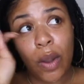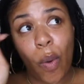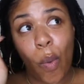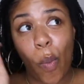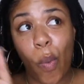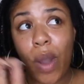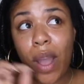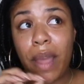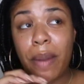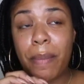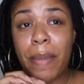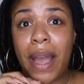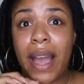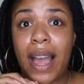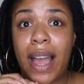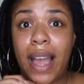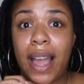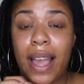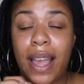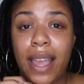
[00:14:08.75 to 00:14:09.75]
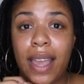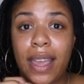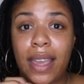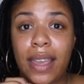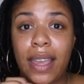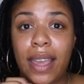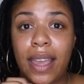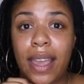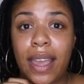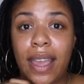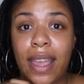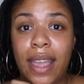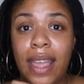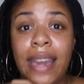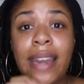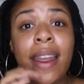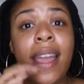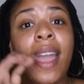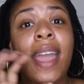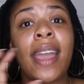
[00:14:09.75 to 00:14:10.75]
what my
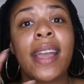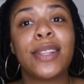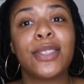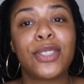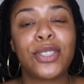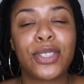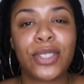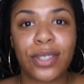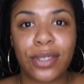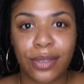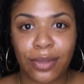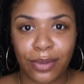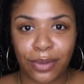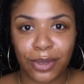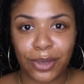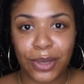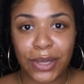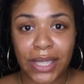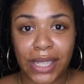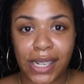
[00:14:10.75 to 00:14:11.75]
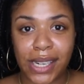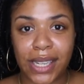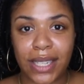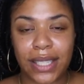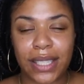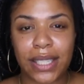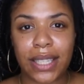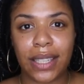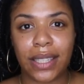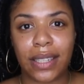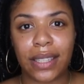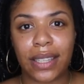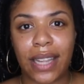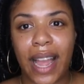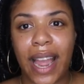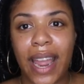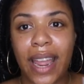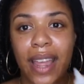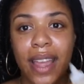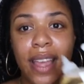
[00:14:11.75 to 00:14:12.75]
enhanced routines look
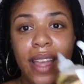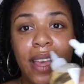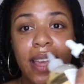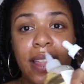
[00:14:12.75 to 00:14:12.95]
like.